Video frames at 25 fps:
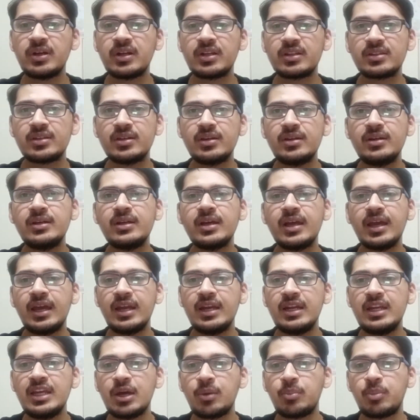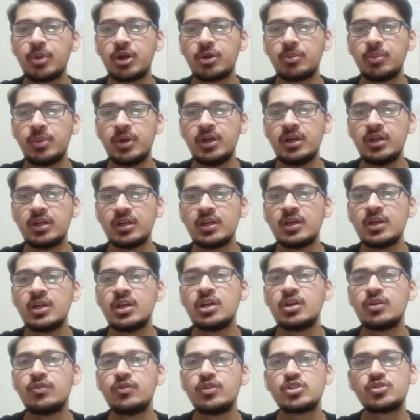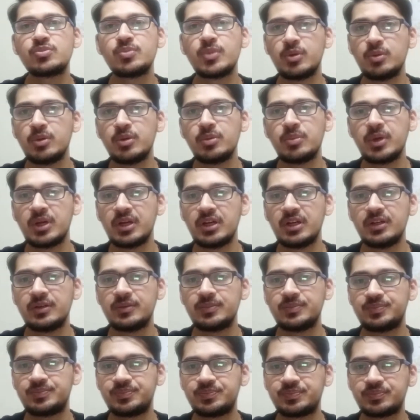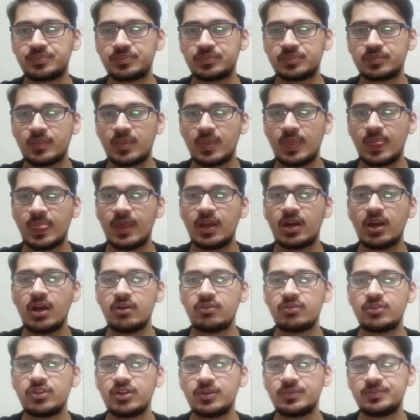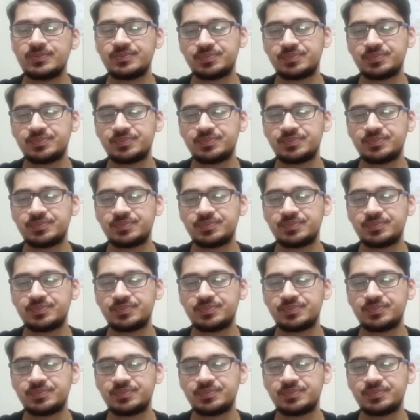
And third, any amendment which may be made thereafter.